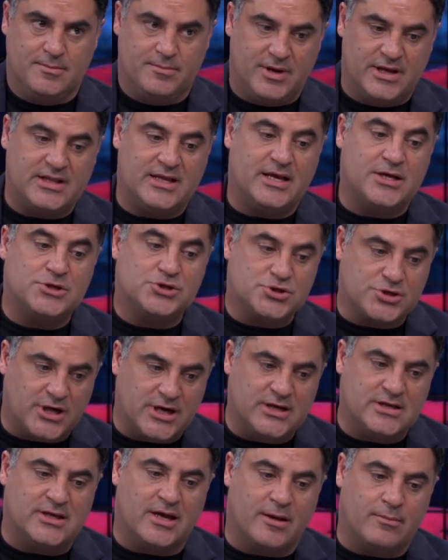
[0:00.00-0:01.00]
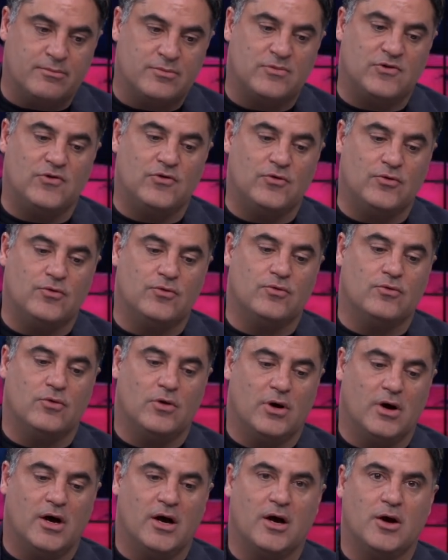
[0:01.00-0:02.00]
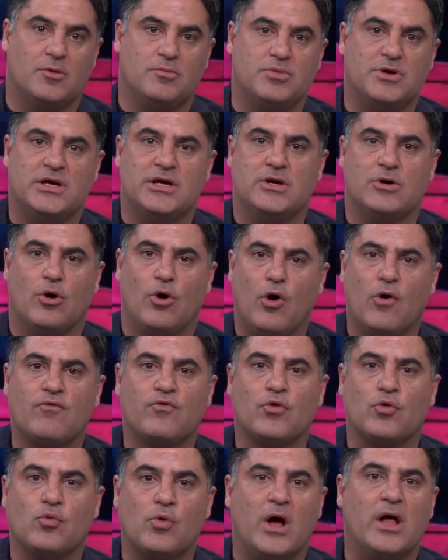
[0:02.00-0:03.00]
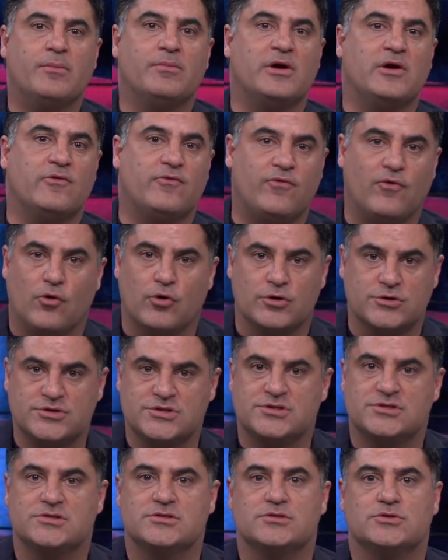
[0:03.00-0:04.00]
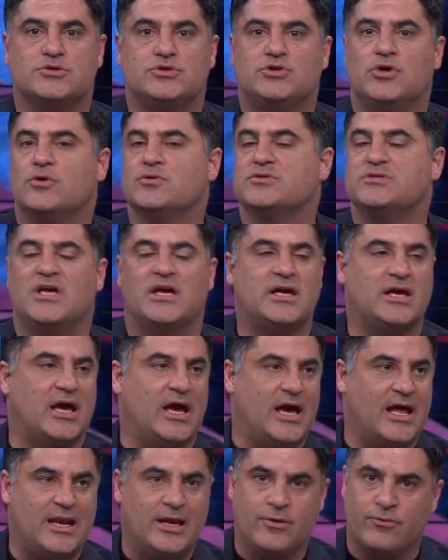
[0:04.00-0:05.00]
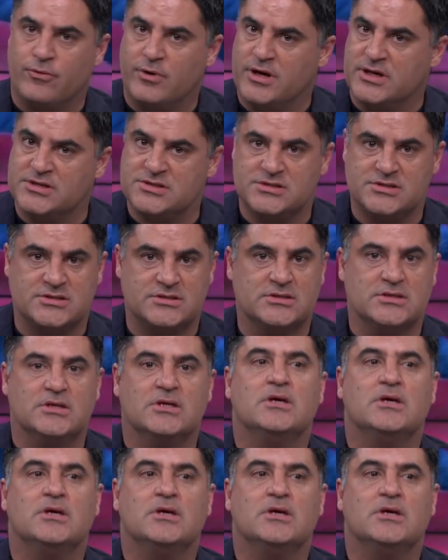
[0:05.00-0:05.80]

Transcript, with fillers: but they trained them to uh, be overwhelming force, don't yeah, take any right. risks.